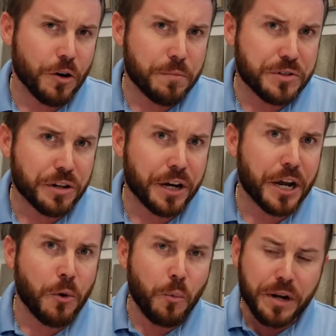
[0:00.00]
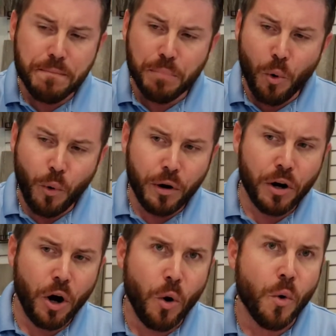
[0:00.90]
home site and we bore a
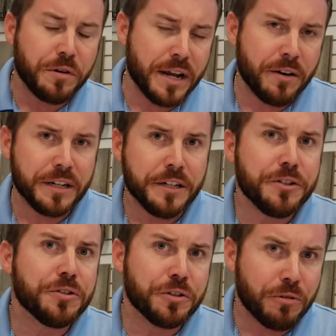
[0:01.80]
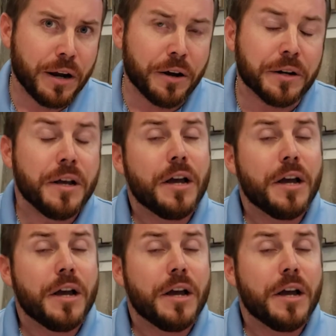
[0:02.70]
hole down into the ground,